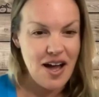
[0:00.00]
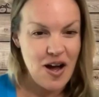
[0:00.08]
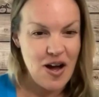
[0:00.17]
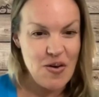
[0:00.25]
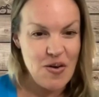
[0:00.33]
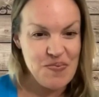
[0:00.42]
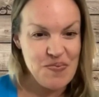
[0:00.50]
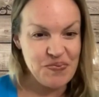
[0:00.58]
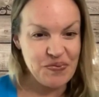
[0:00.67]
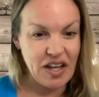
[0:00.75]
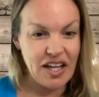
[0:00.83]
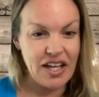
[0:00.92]

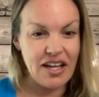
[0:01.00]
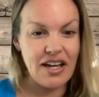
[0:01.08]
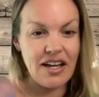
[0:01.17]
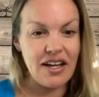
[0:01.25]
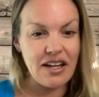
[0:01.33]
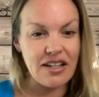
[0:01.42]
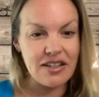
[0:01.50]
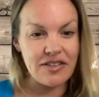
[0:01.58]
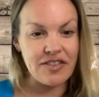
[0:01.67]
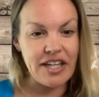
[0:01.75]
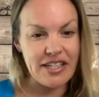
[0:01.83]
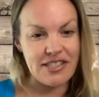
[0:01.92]
Getting
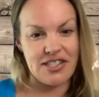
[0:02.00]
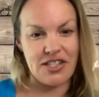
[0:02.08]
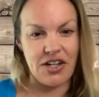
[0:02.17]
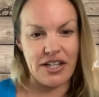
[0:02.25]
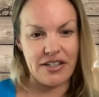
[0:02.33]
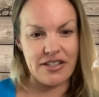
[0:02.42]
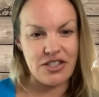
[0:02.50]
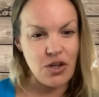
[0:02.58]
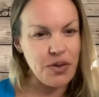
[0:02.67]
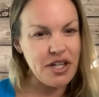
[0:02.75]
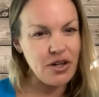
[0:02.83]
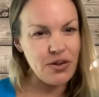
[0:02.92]
started. So
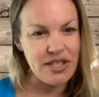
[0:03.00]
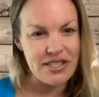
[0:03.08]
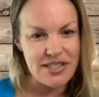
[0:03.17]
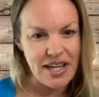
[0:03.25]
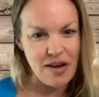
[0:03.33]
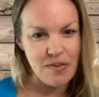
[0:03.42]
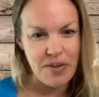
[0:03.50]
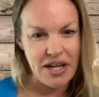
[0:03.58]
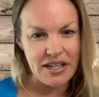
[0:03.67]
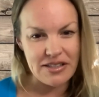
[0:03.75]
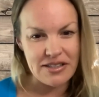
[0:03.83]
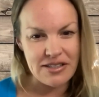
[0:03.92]
we know these
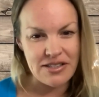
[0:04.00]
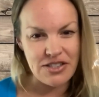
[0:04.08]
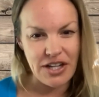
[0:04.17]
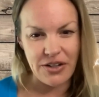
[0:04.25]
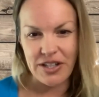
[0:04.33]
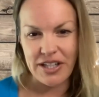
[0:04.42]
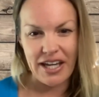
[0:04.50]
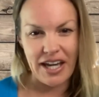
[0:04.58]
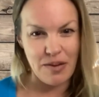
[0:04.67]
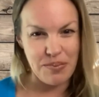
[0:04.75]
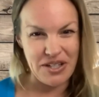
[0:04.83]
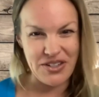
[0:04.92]
campaigns generally
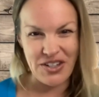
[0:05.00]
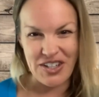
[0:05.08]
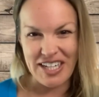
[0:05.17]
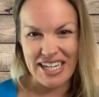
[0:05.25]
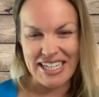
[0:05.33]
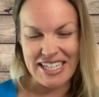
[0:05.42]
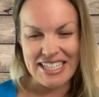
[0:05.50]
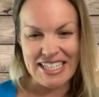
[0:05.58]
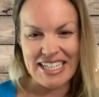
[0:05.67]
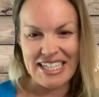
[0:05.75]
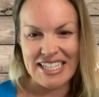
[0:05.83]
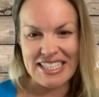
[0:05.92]
can't be turned on
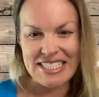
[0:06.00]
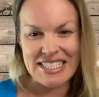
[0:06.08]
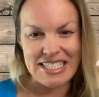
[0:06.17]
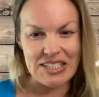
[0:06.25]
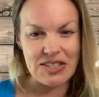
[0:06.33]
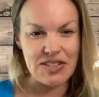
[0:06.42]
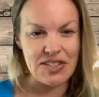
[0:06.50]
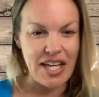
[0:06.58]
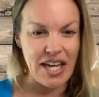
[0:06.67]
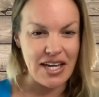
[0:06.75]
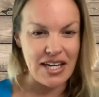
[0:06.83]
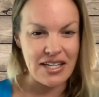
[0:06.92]
in a single
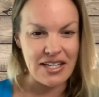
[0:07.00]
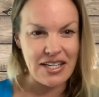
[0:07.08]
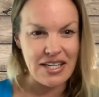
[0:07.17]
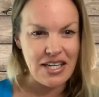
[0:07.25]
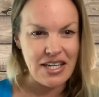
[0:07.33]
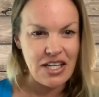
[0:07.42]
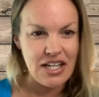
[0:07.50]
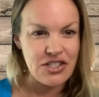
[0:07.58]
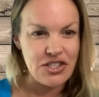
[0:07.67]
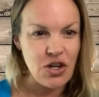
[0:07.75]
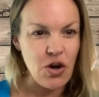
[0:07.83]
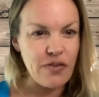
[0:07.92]
day.
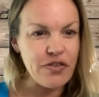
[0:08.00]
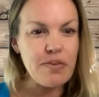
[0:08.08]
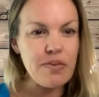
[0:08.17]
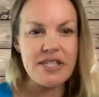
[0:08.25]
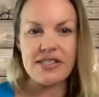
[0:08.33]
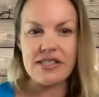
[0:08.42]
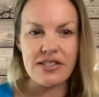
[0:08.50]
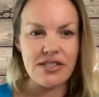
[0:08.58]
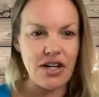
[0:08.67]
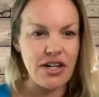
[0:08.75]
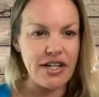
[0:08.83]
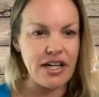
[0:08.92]
So if your business
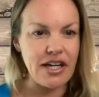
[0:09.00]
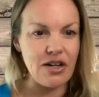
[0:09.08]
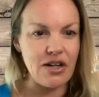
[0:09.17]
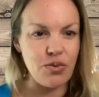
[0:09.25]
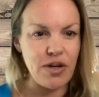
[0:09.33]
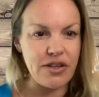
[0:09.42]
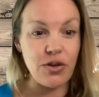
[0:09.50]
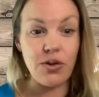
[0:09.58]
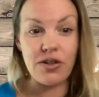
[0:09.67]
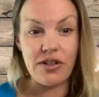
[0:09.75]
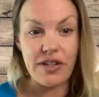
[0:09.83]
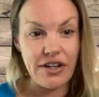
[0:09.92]
starting out with
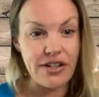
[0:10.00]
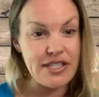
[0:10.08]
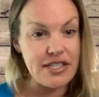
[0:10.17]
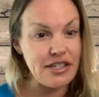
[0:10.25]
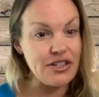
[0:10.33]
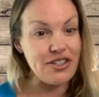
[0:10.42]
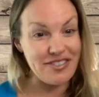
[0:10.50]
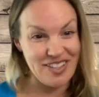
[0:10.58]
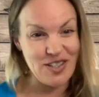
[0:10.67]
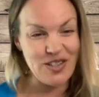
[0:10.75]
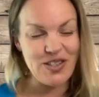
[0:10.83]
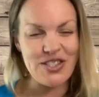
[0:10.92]
Google Guaranteed or
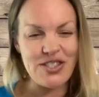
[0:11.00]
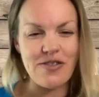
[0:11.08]
local